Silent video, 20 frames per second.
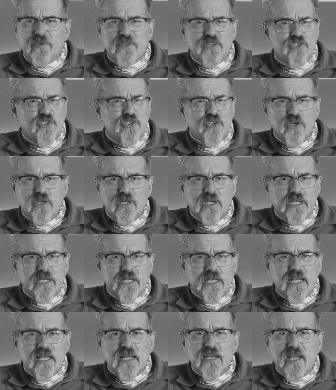
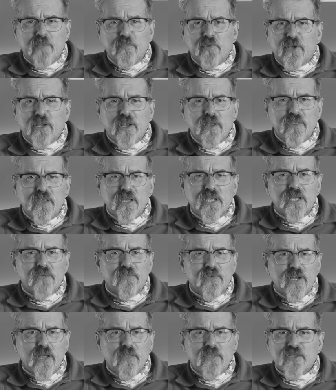surely Labour can think
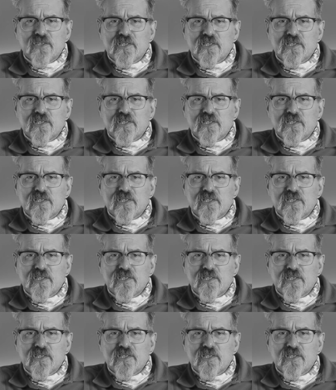of another